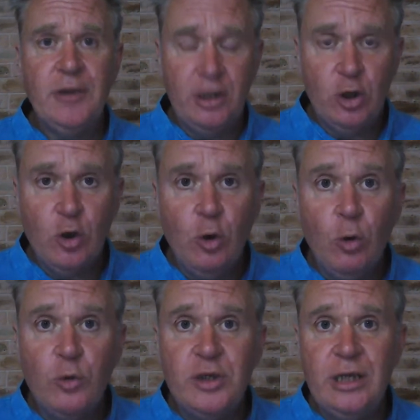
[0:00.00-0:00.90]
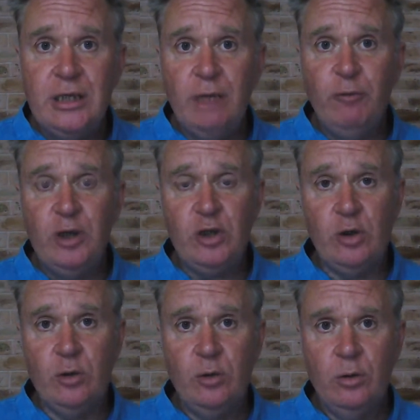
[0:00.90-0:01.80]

then you're causing division.